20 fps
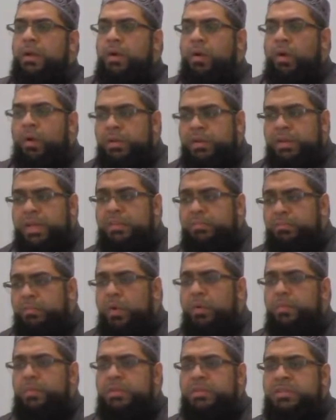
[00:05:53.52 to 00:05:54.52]
On that
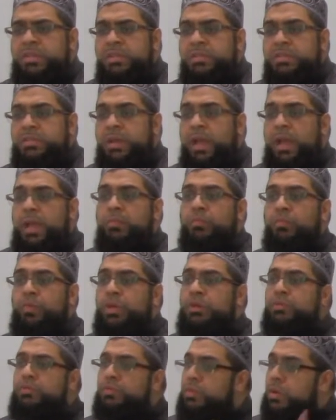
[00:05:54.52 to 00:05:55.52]
moment in time,
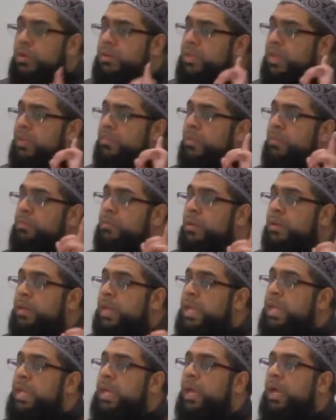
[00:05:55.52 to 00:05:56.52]
we do not give him
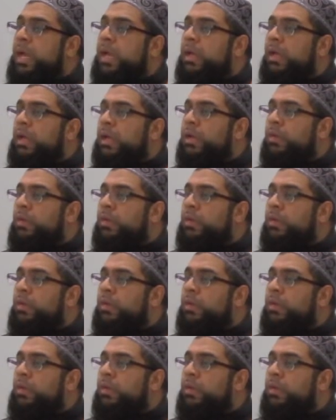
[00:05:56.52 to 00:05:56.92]
an ear.